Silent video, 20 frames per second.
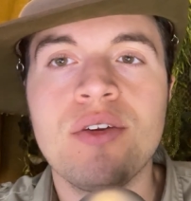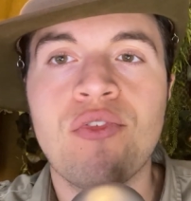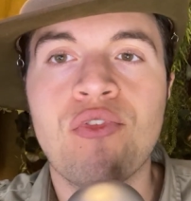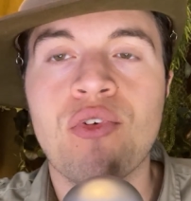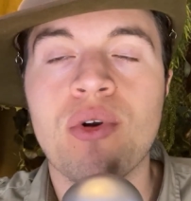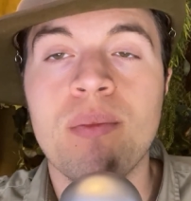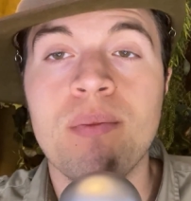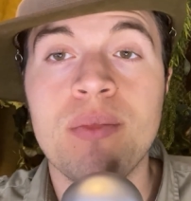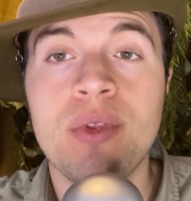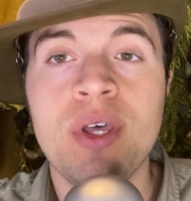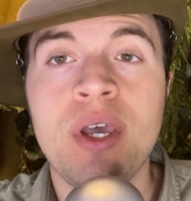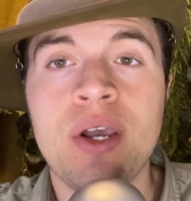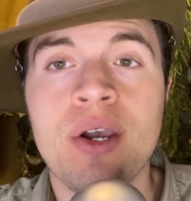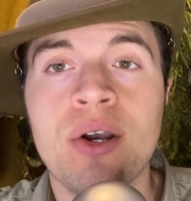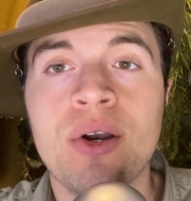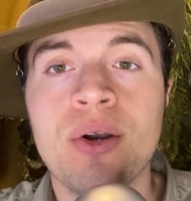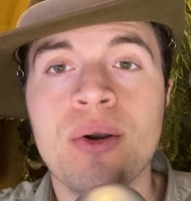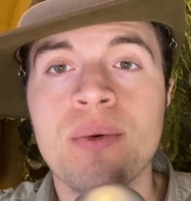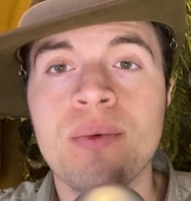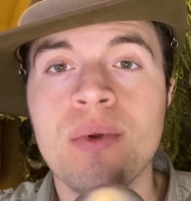from
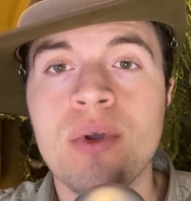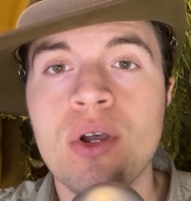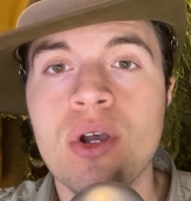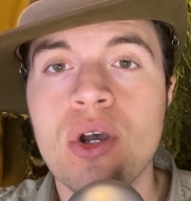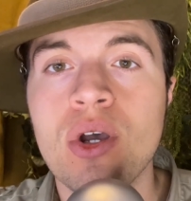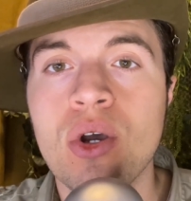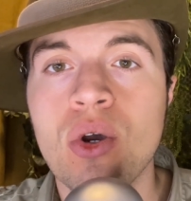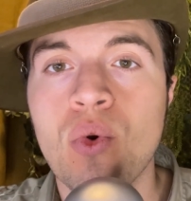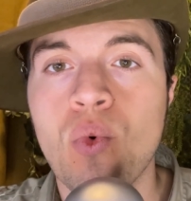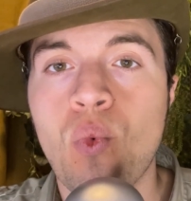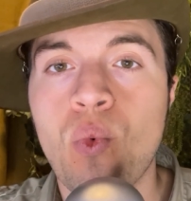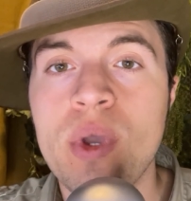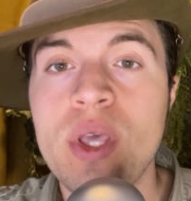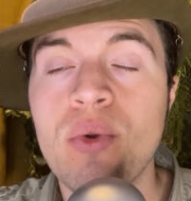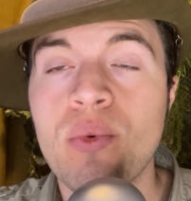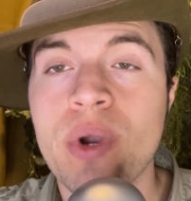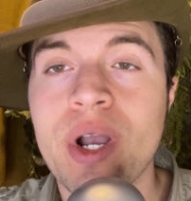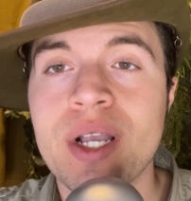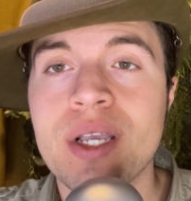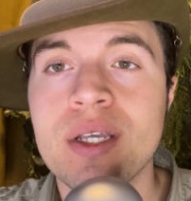there, we
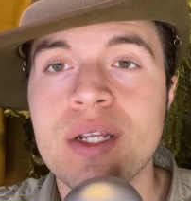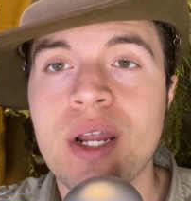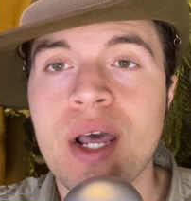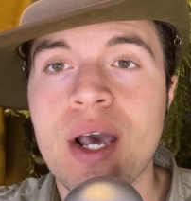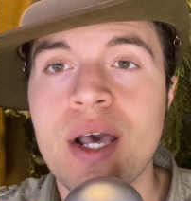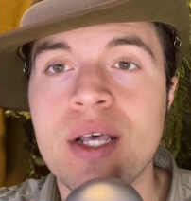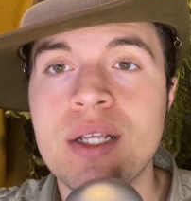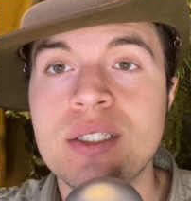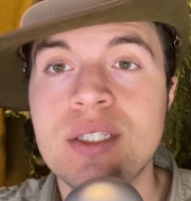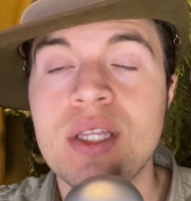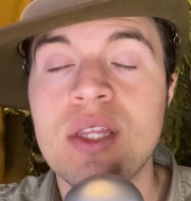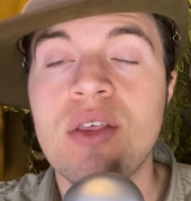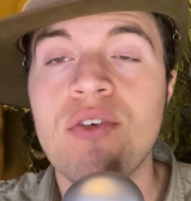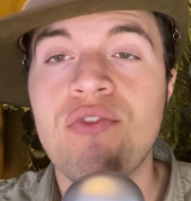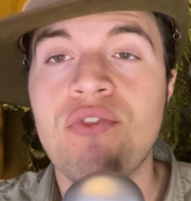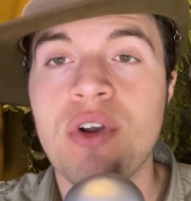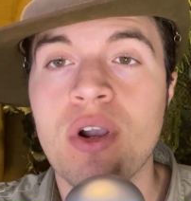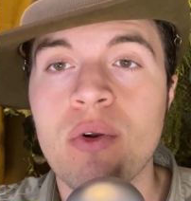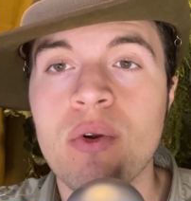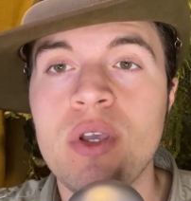recognize the
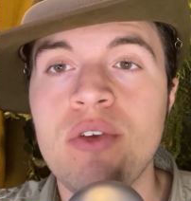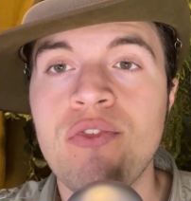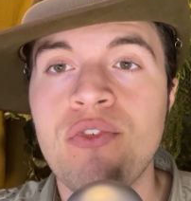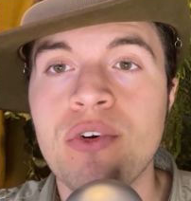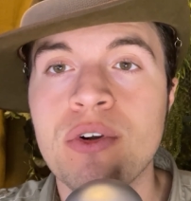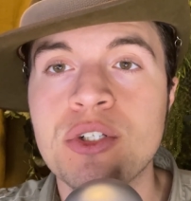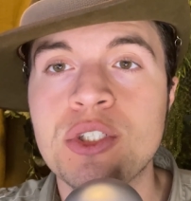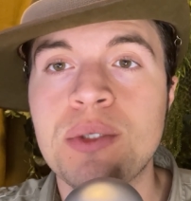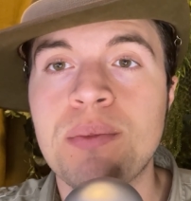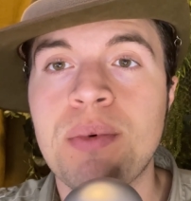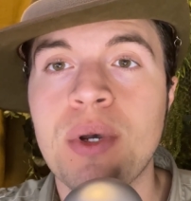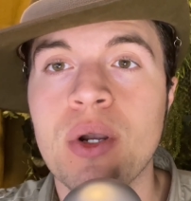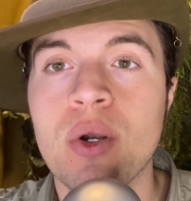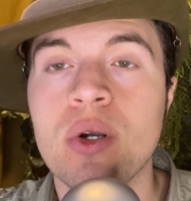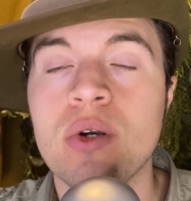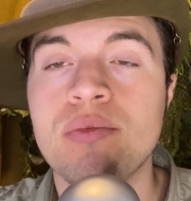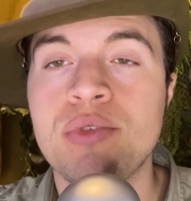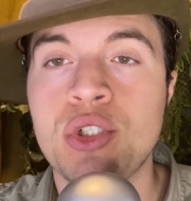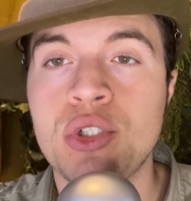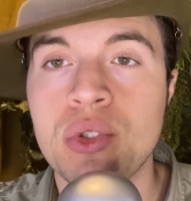very first pair
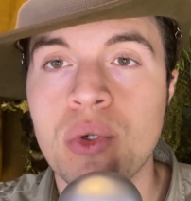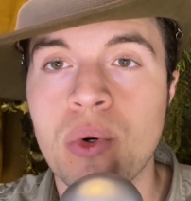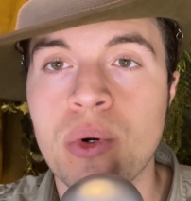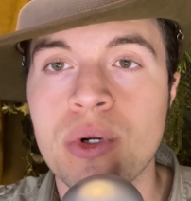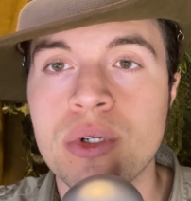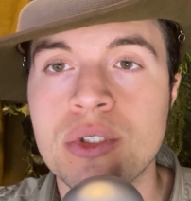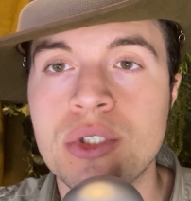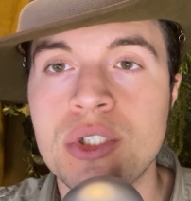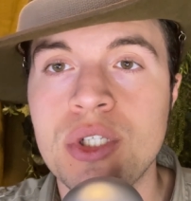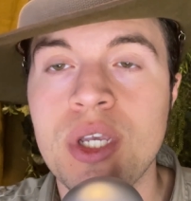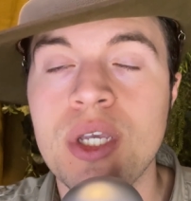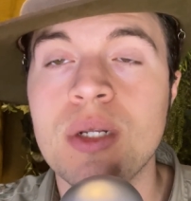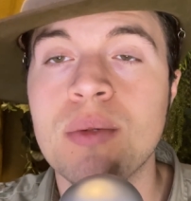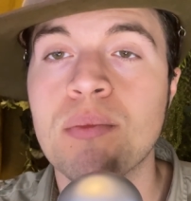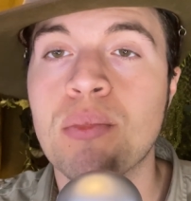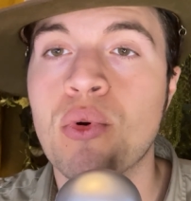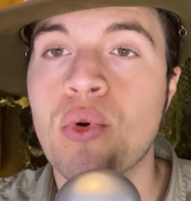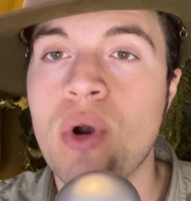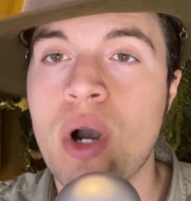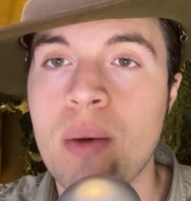of shorts in
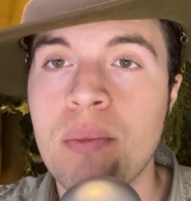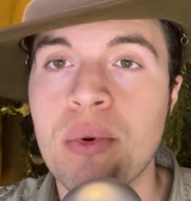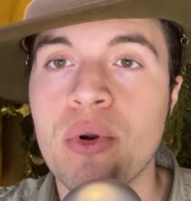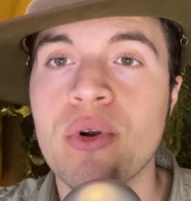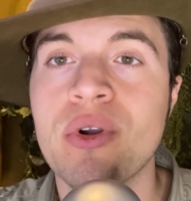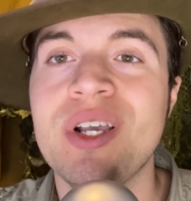proper